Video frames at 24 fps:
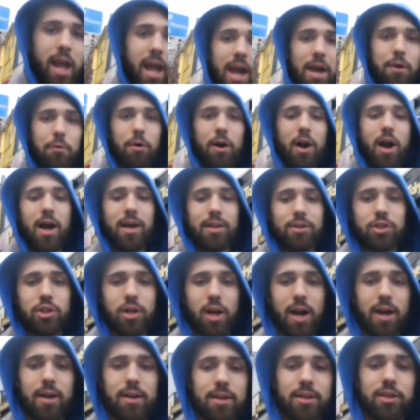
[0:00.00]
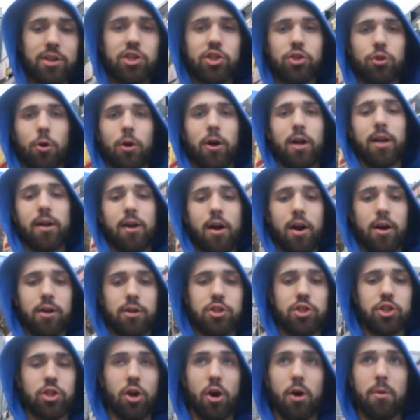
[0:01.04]
And we're trying to shorten our
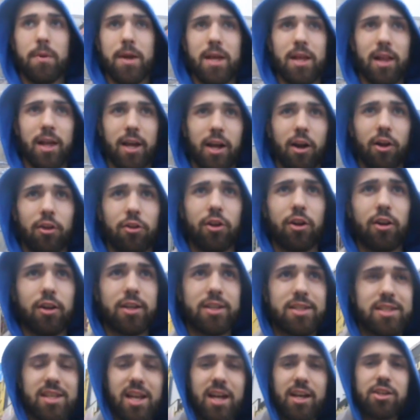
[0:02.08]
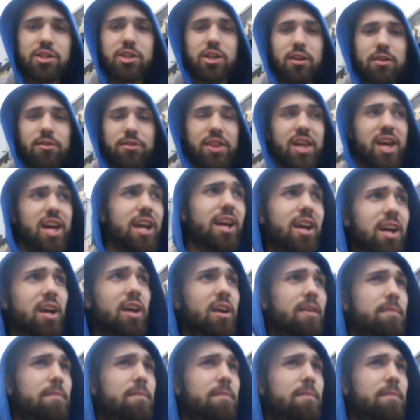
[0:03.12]
Joby, like our little extension thing.